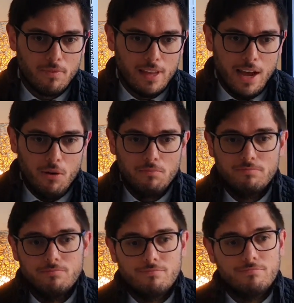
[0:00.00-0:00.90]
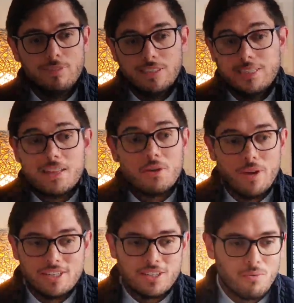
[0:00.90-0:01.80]
Now, another
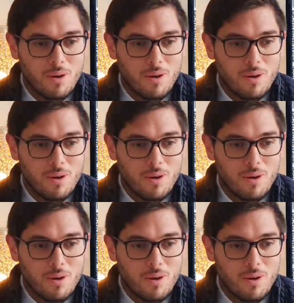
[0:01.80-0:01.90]
question.